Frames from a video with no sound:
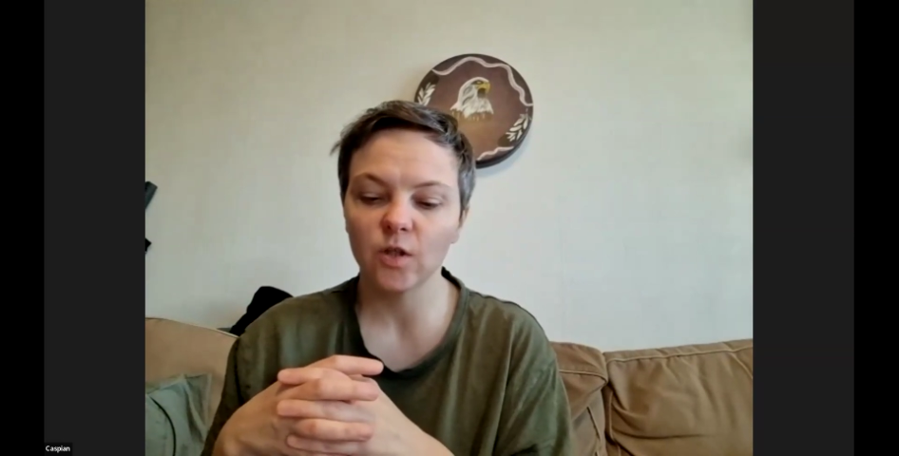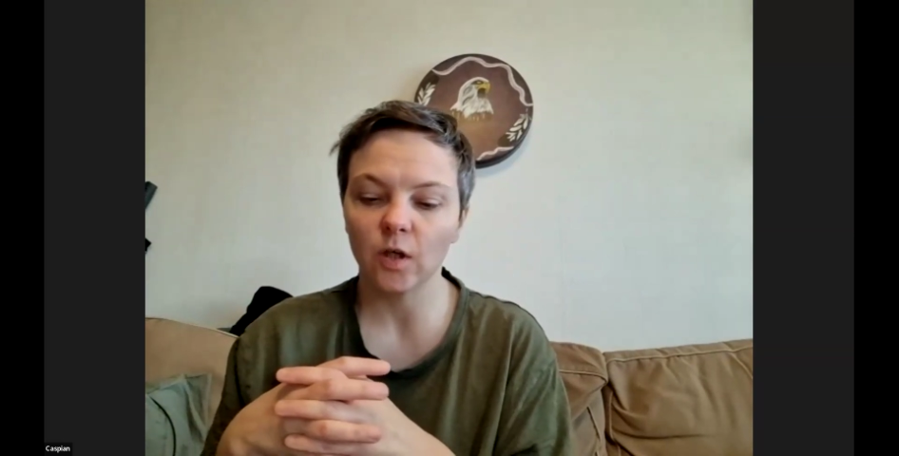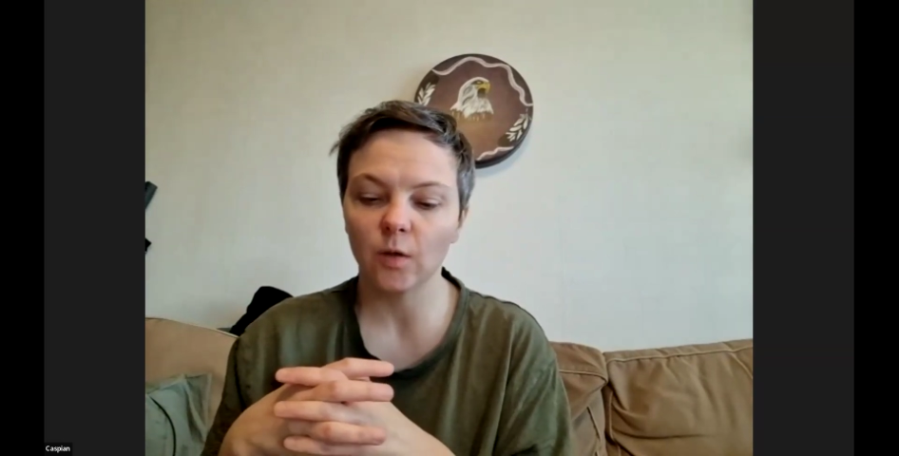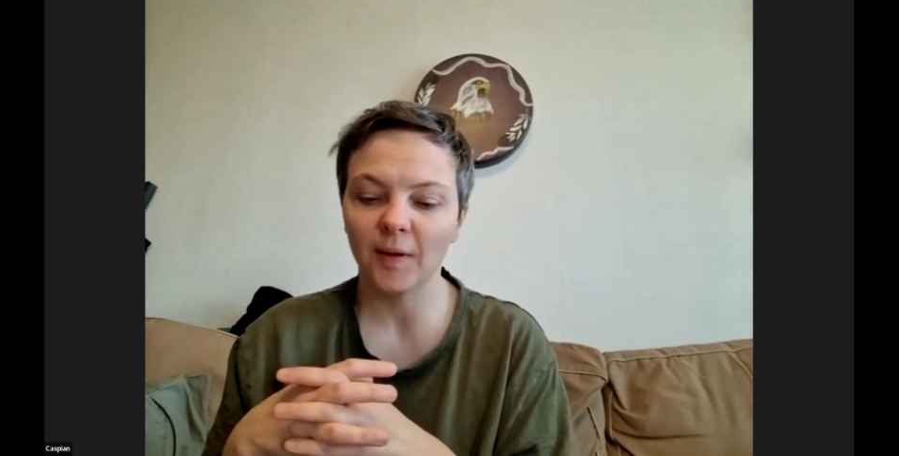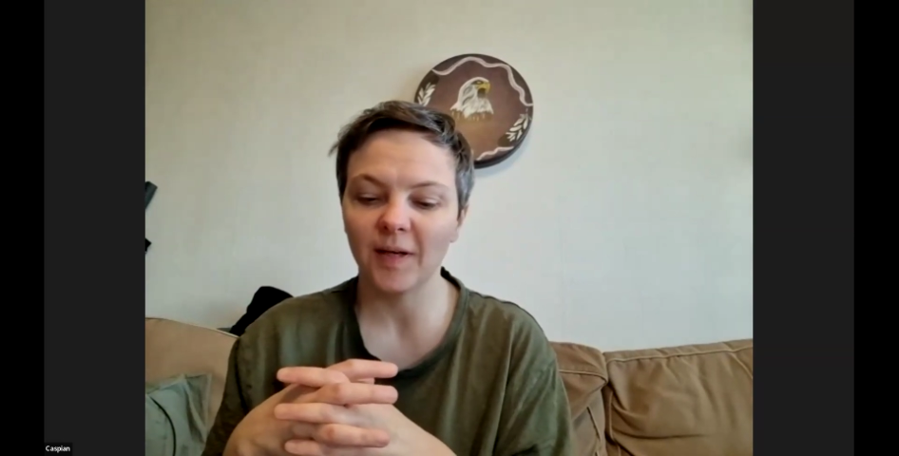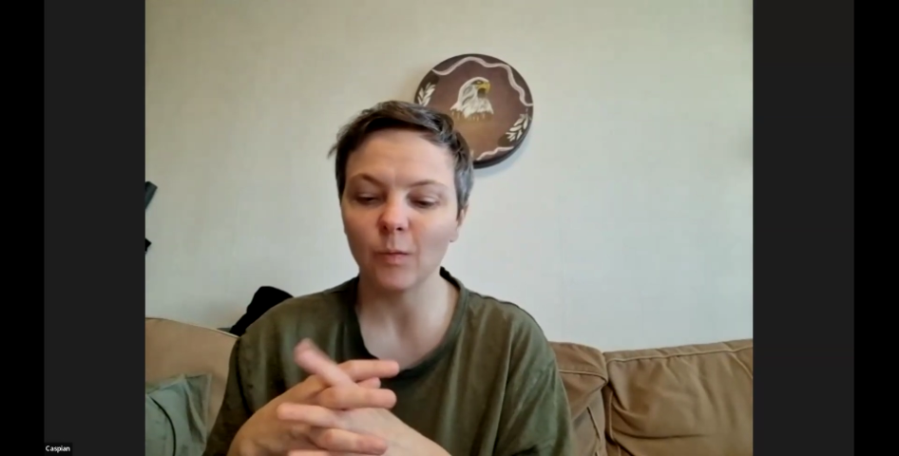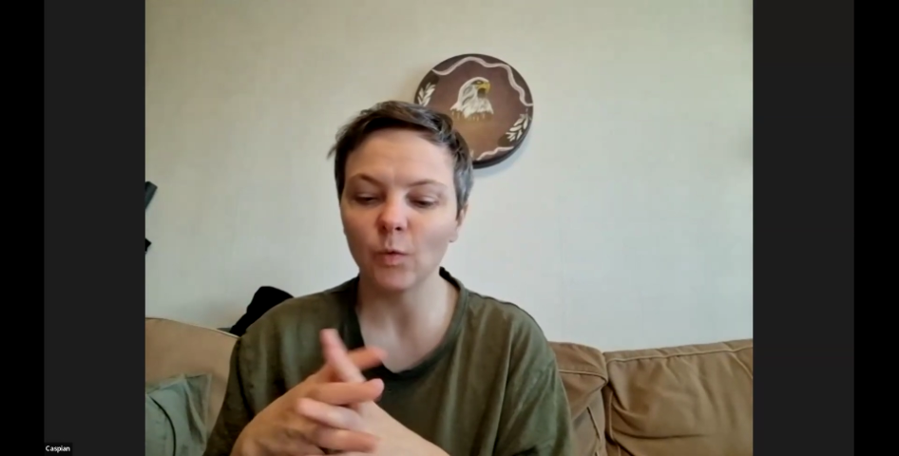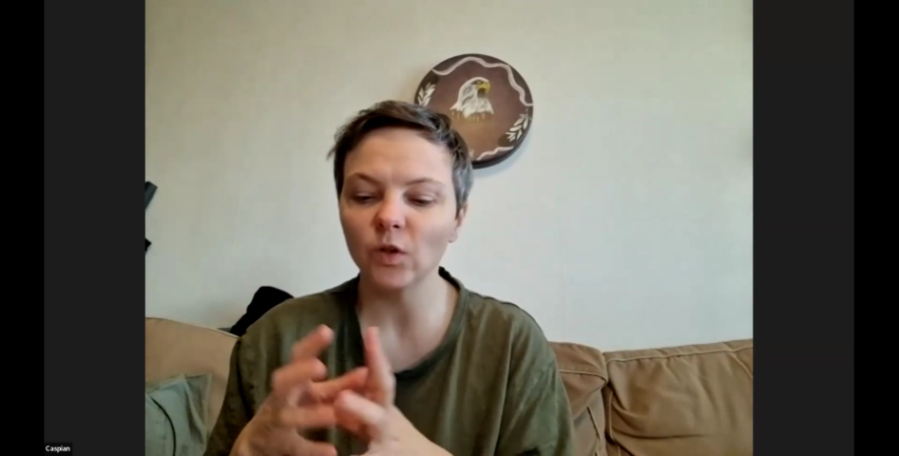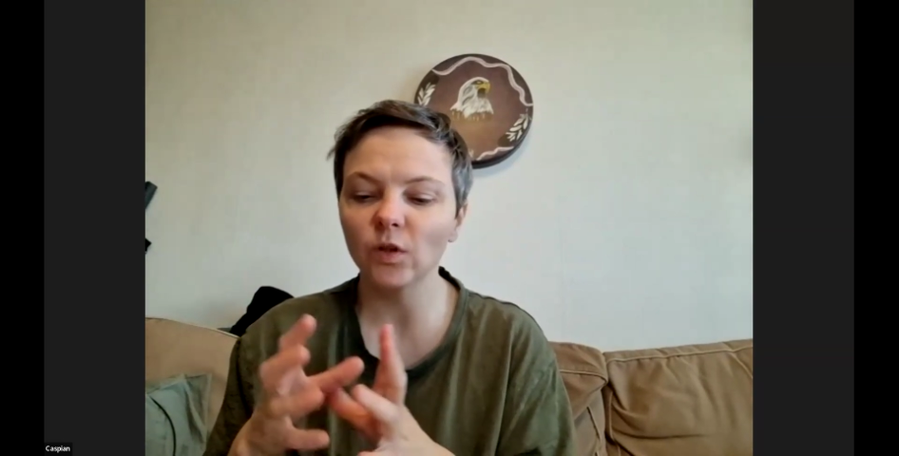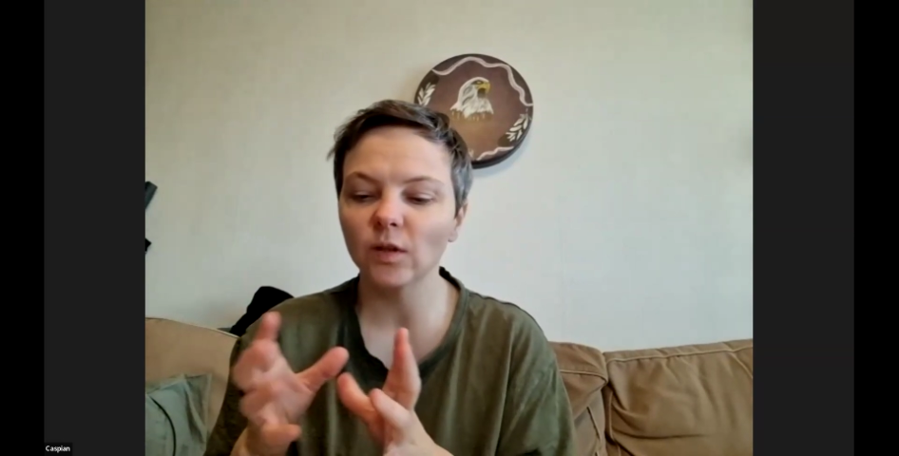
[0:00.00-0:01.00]
So, but I
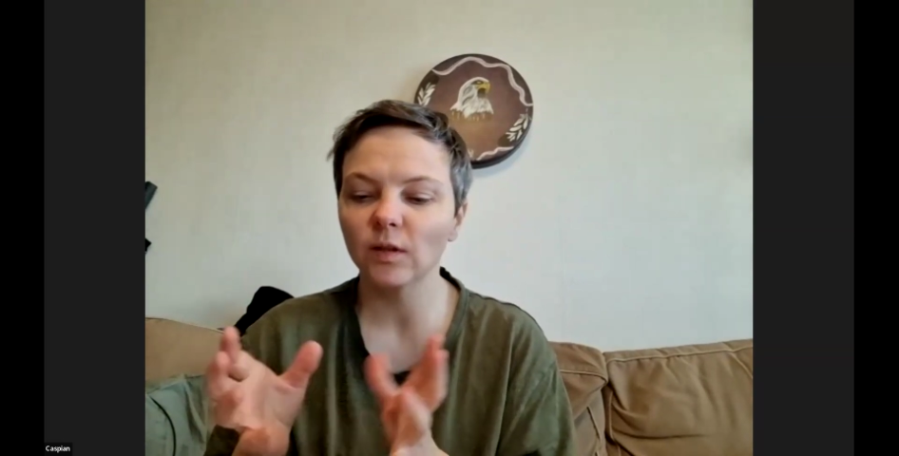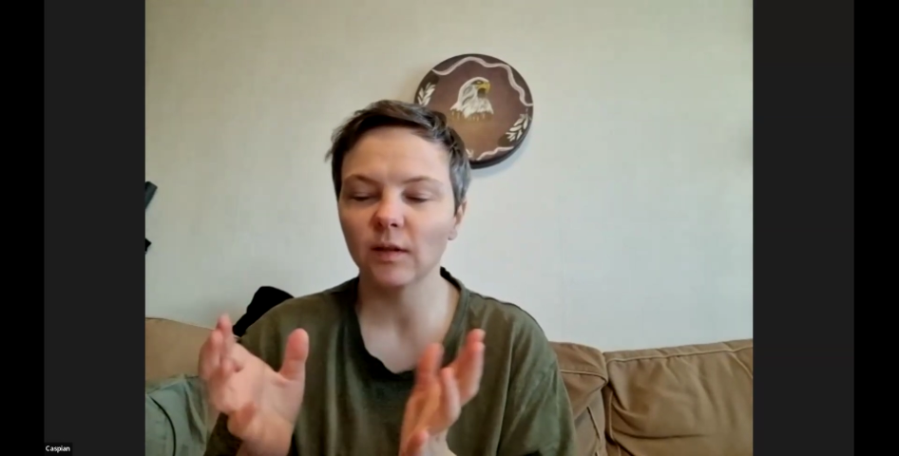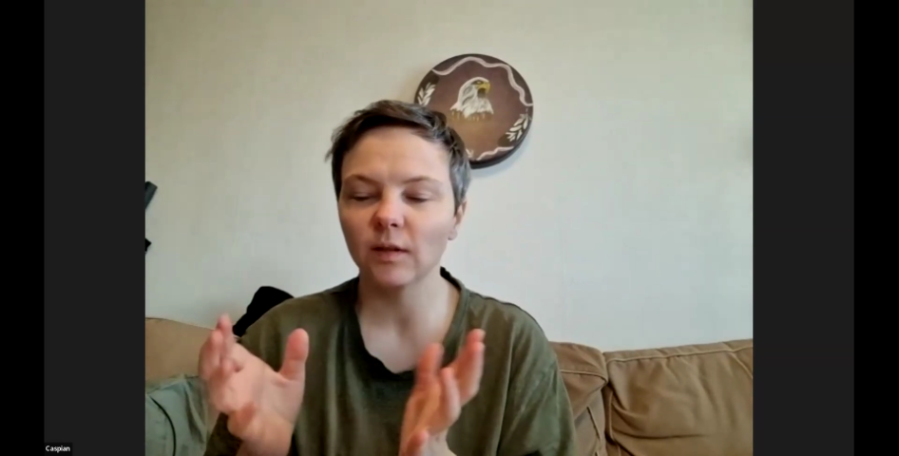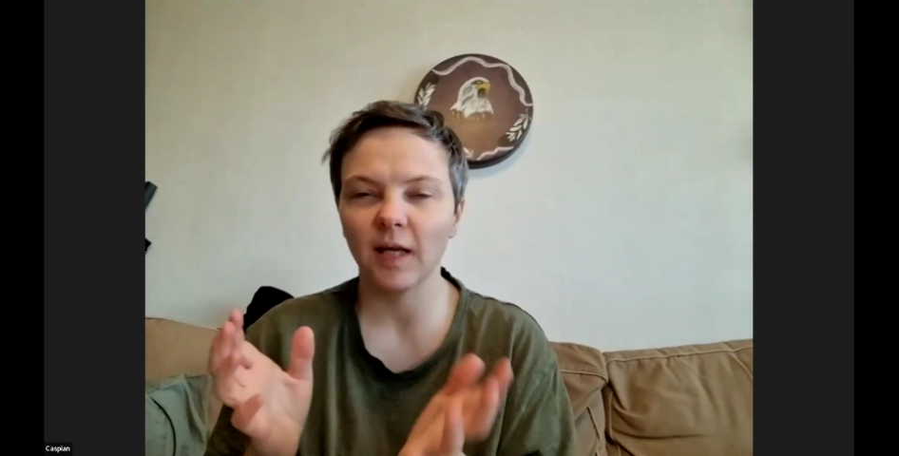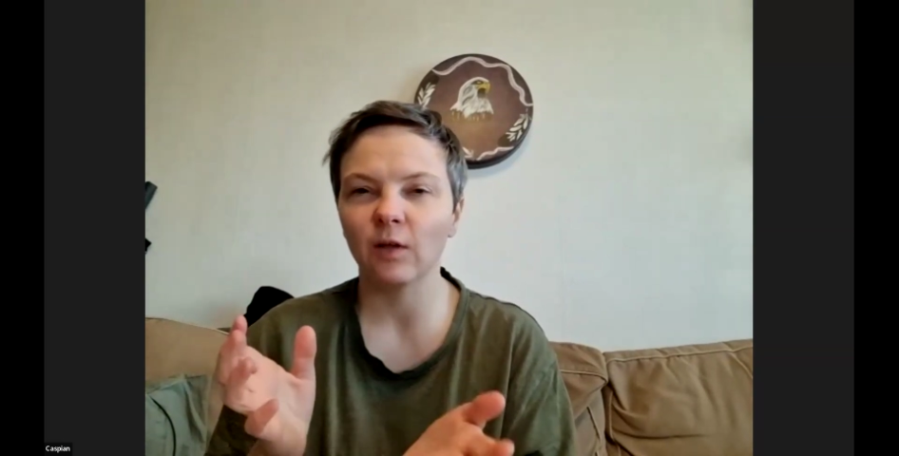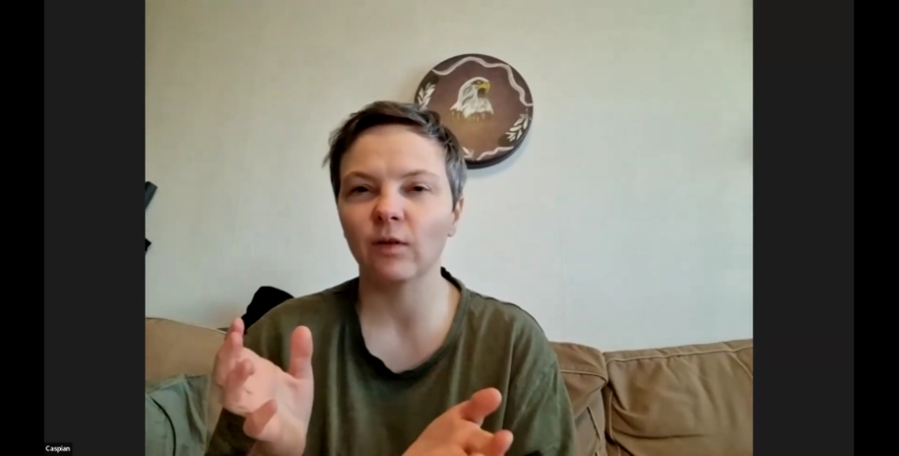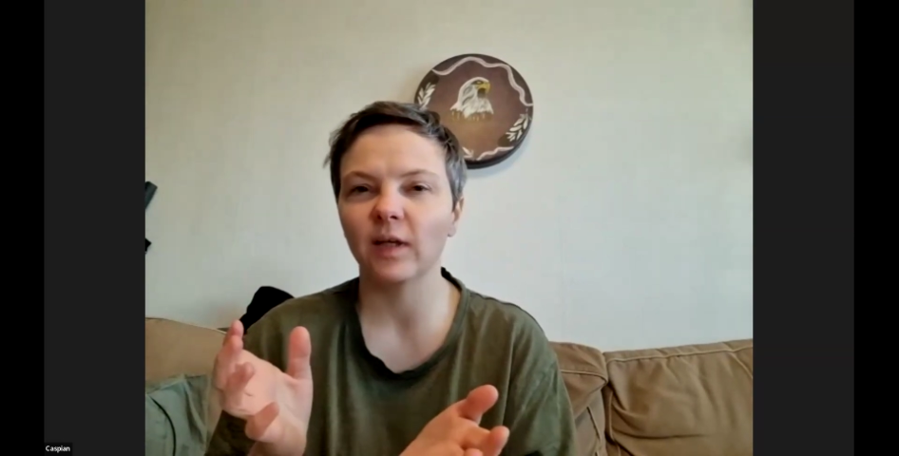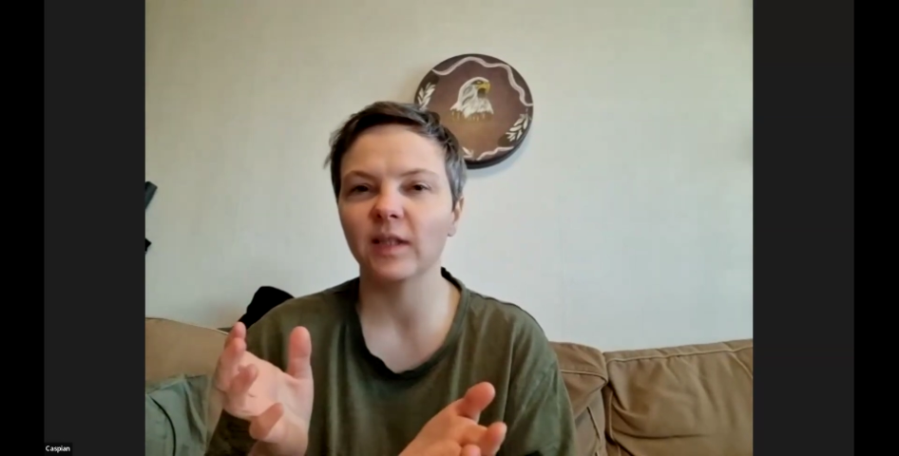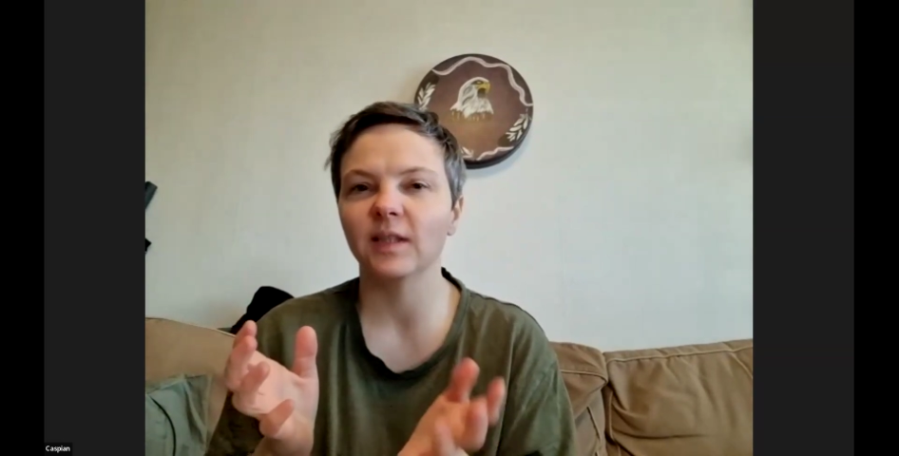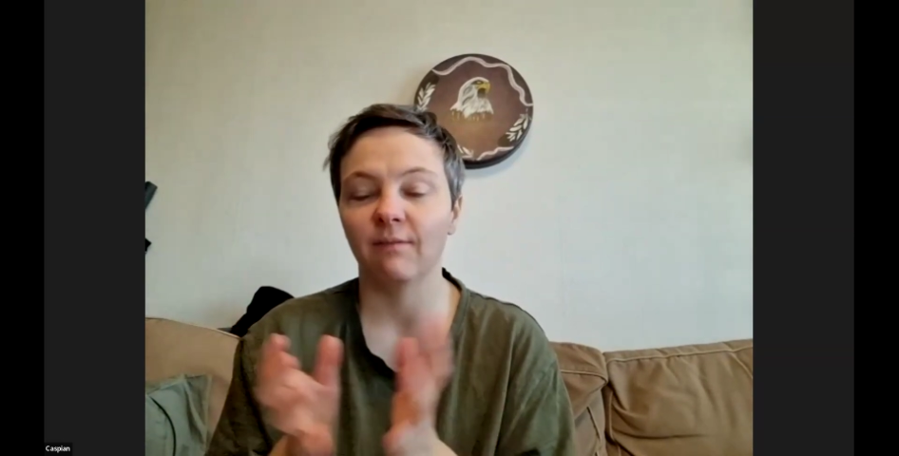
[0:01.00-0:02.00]
would
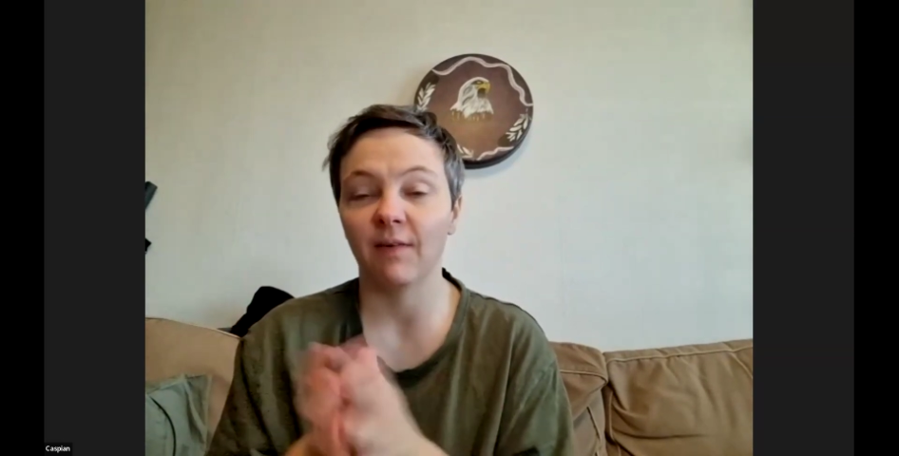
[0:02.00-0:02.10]
categorize it a